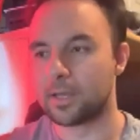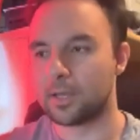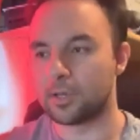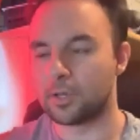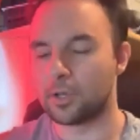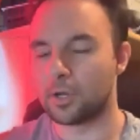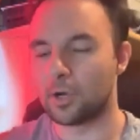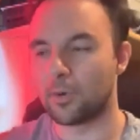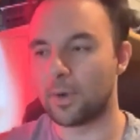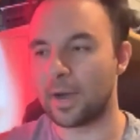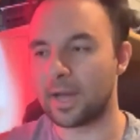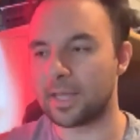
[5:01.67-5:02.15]

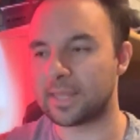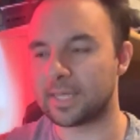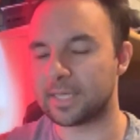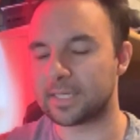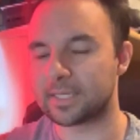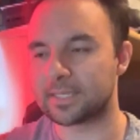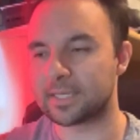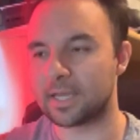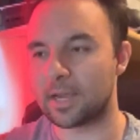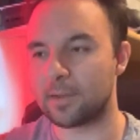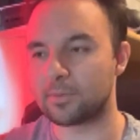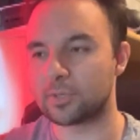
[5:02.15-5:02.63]
You know, I
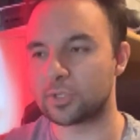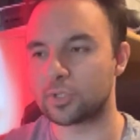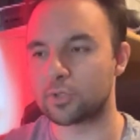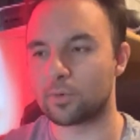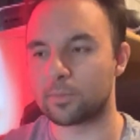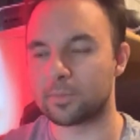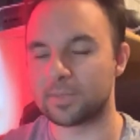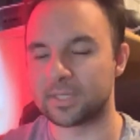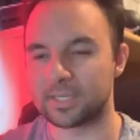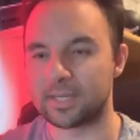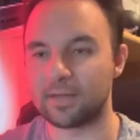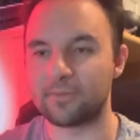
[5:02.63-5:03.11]
think
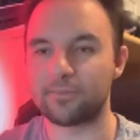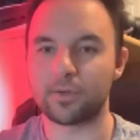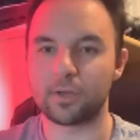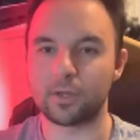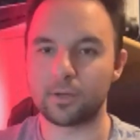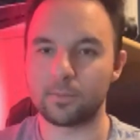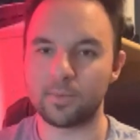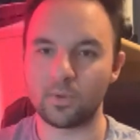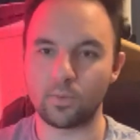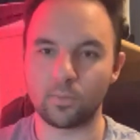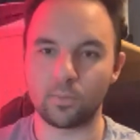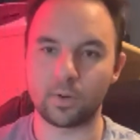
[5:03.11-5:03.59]
Cyberstorm is
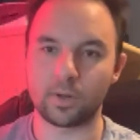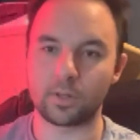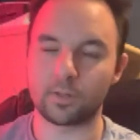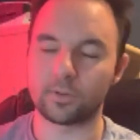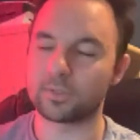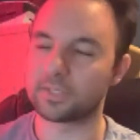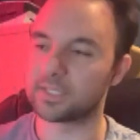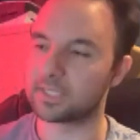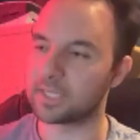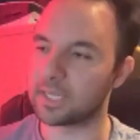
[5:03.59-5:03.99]
definitely going to be one of those